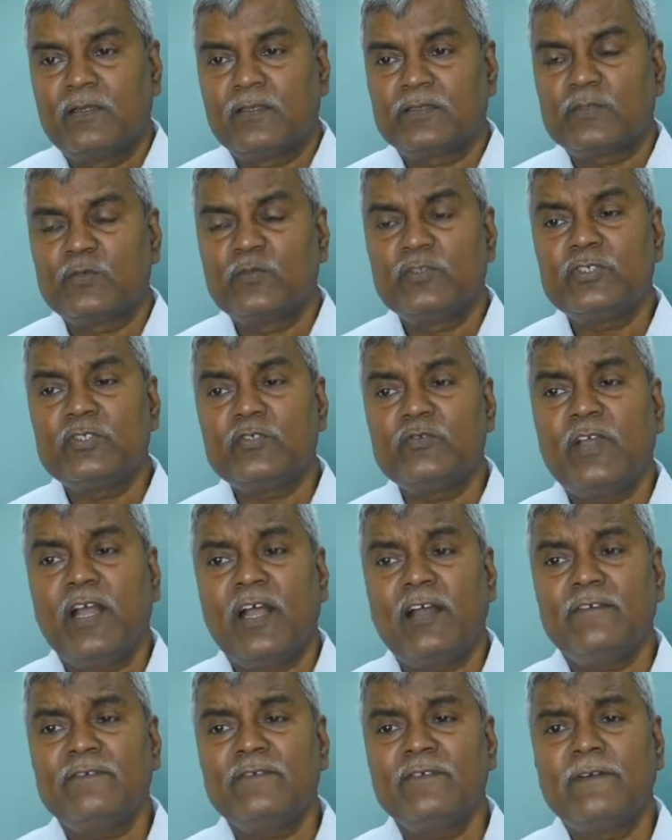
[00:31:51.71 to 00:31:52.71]
So we used to
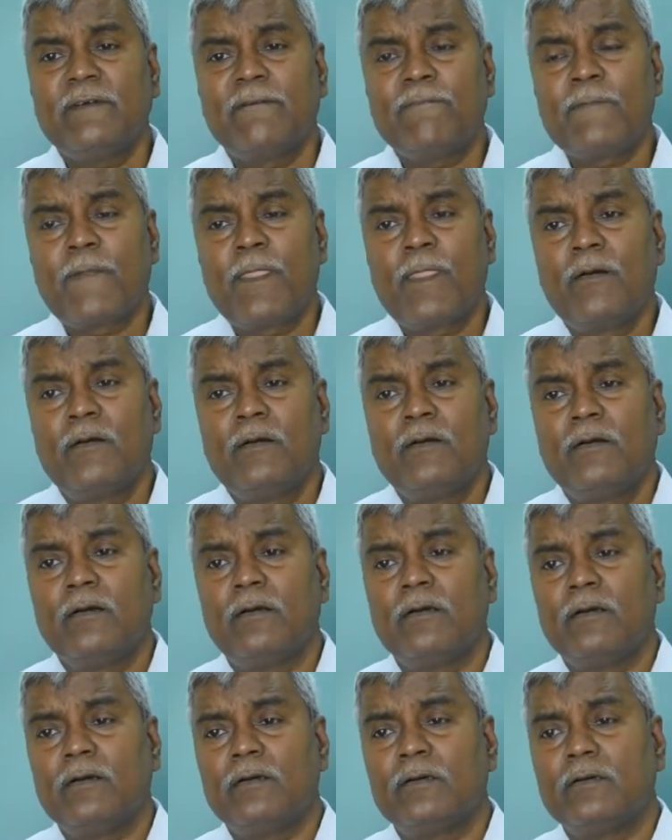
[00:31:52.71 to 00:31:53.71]
have
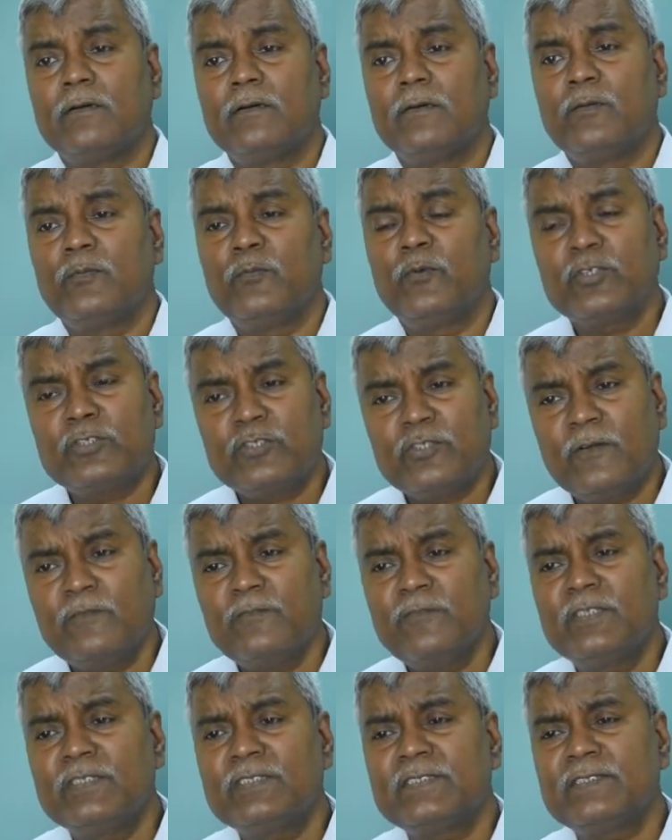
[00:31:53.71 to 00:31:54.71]
most
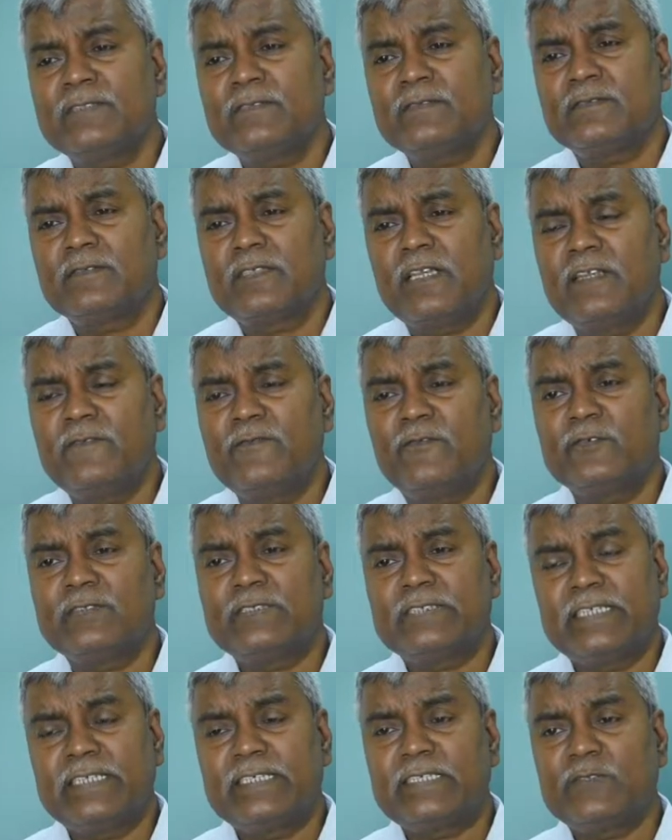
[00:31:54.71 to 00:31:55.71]
of these telephone
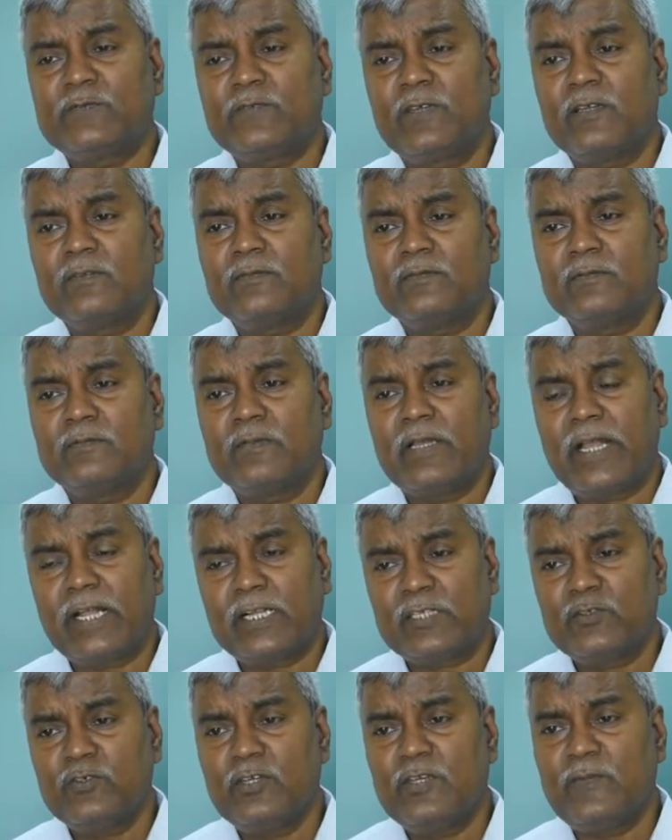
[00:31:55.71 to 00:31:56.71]
sets were
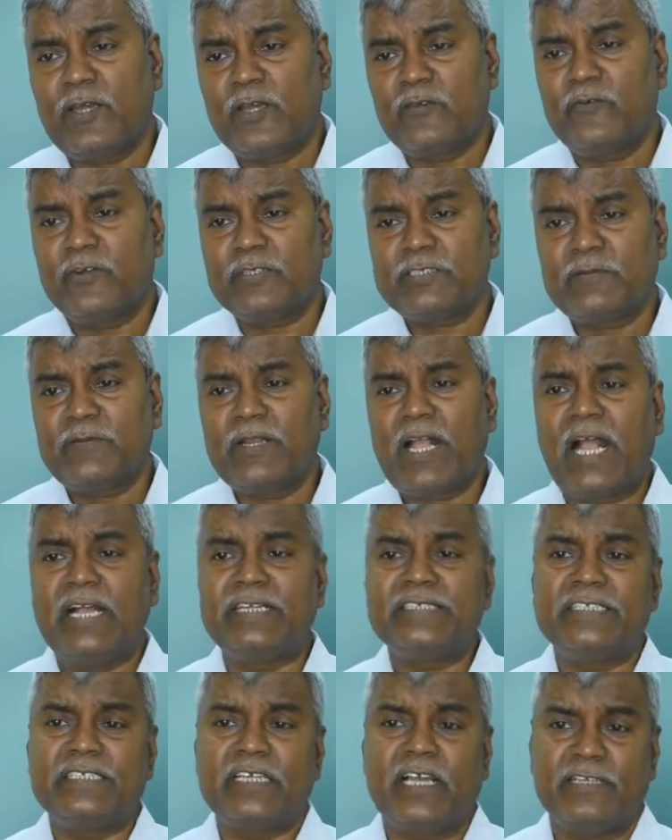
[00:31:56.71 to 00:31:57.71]
actually manufactured by
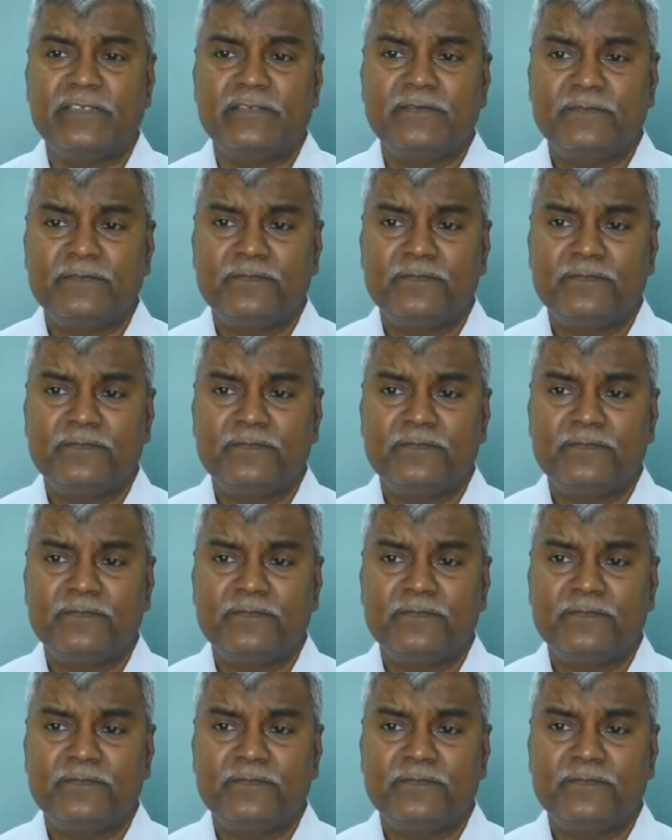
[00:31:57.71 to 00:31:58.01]
ITI.